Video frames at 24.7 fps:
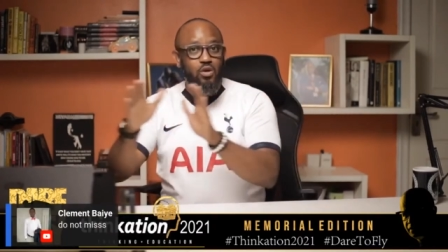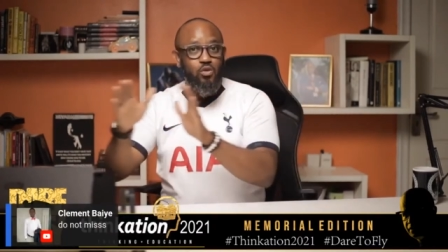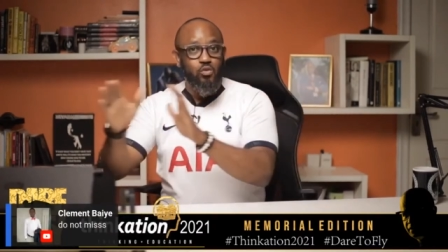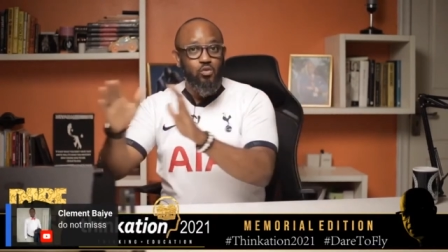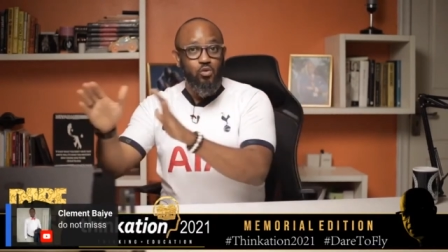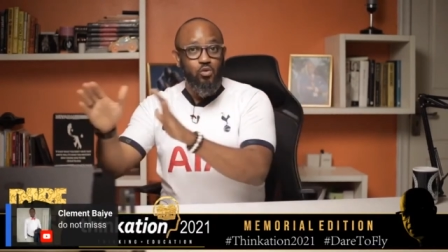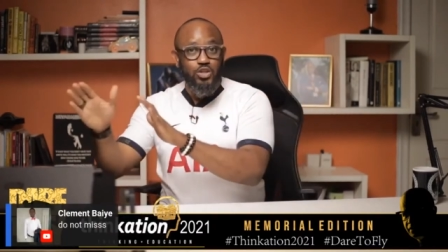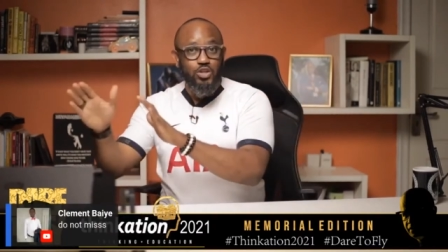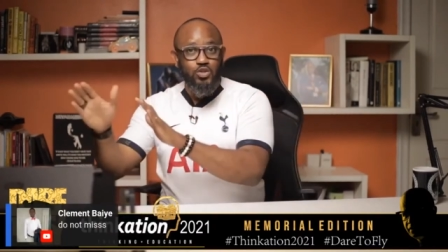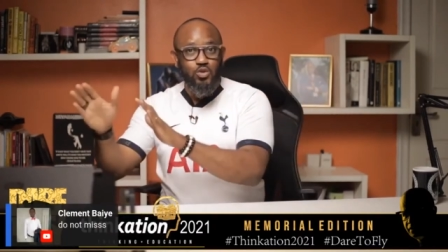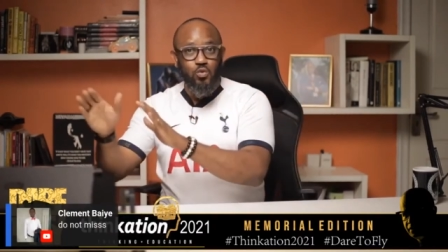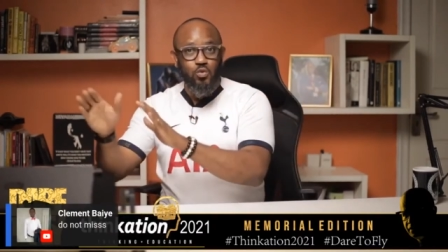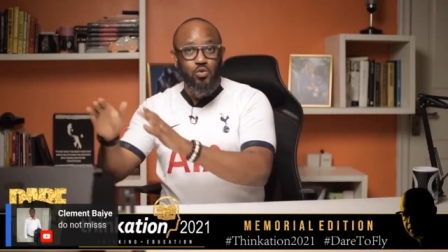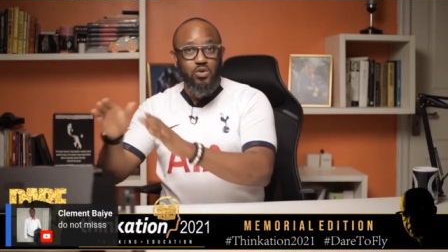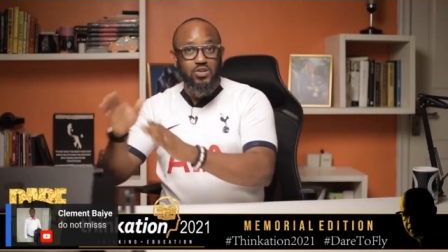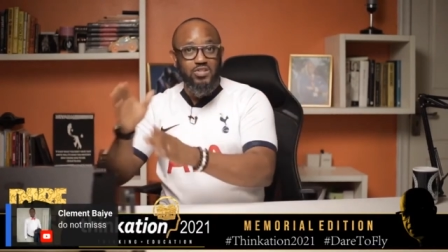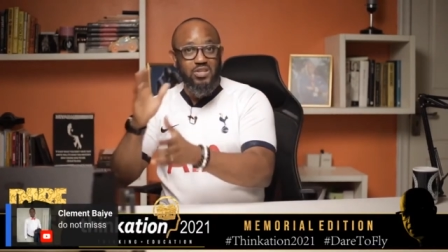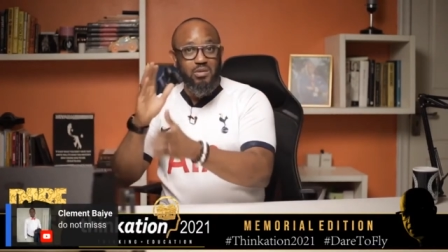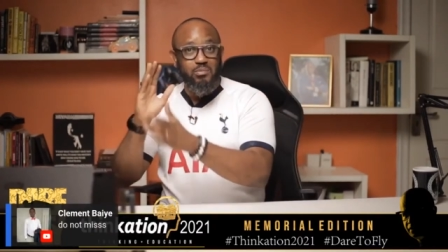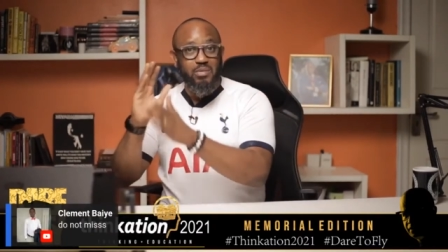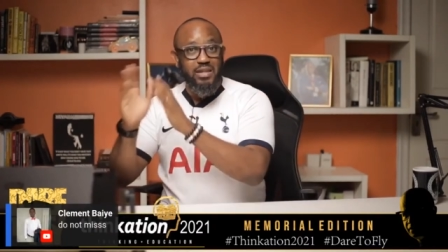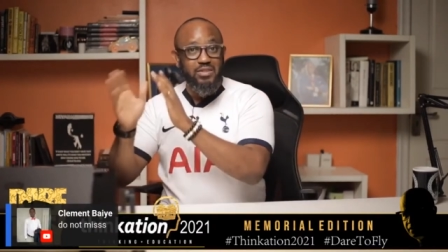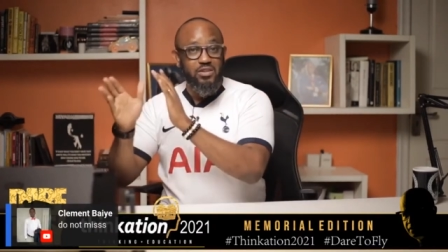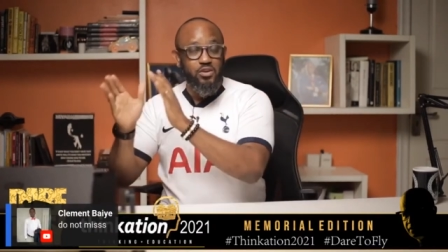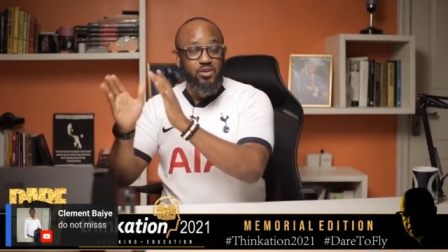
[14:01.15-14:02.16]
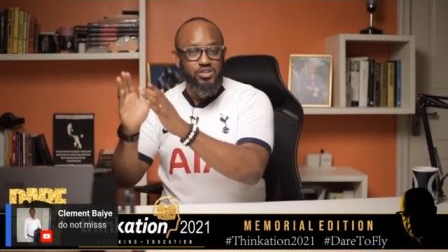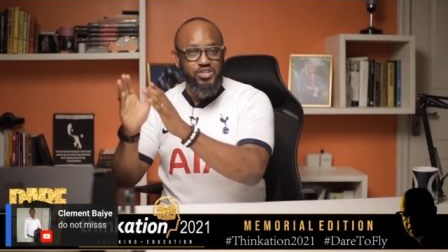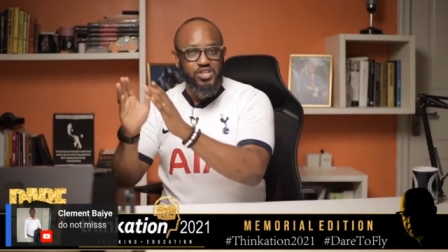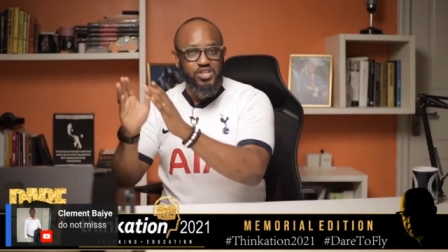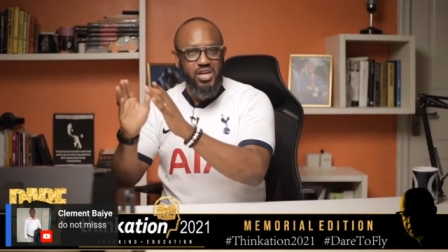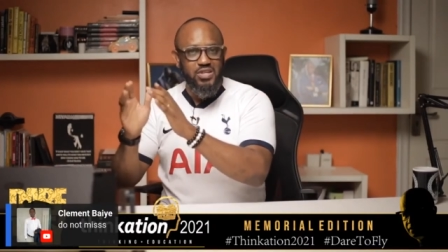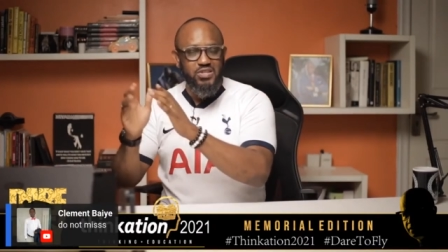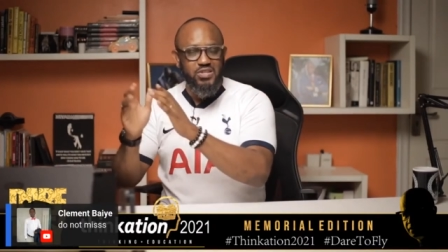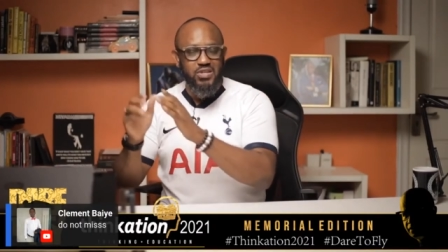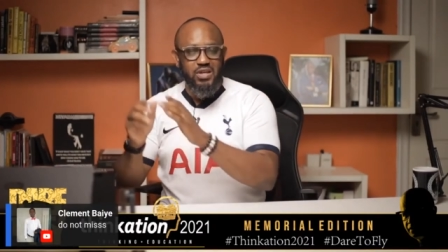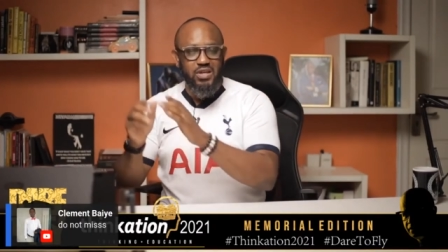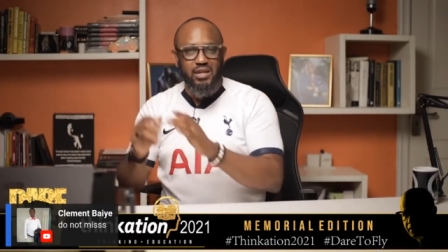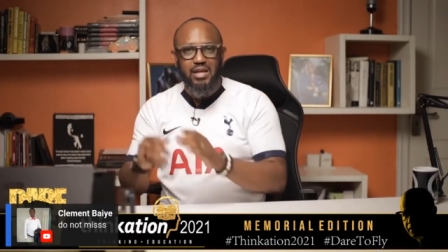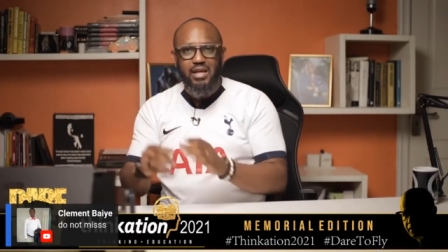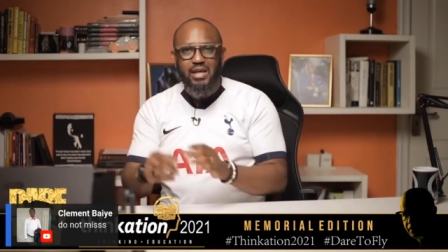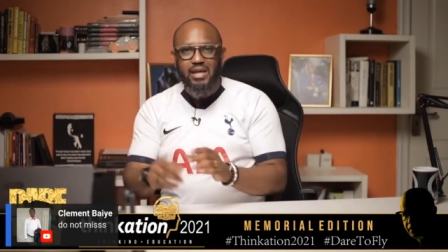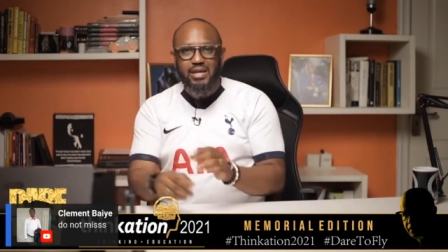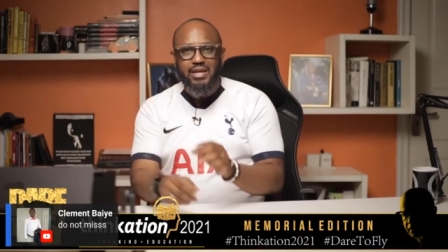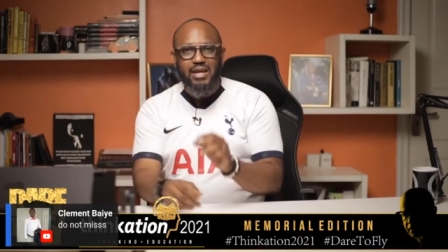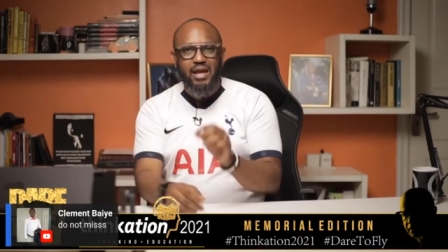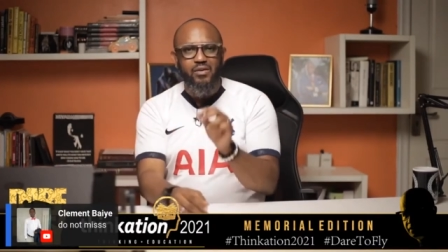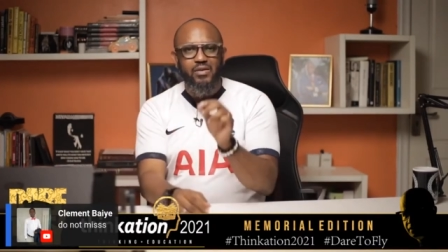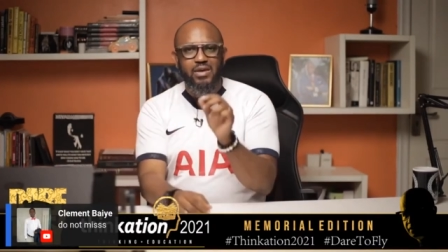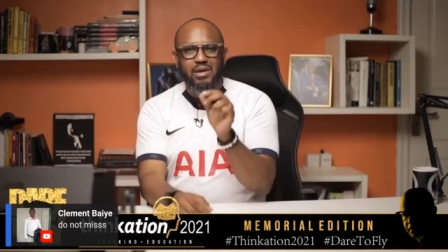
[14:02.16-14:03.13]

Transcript: run towards them, and they're chasing. Now,